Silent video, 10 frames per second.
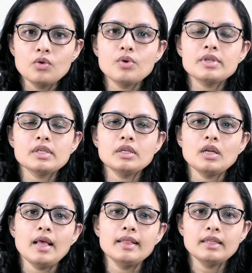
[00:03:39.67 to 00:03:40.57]
who is in
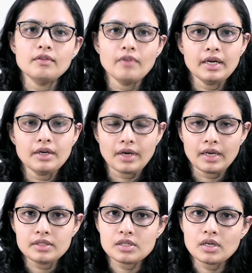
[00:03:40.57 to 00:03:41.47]
healthy weight
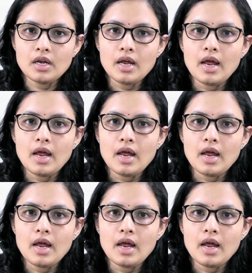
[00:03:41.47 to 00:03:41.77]
range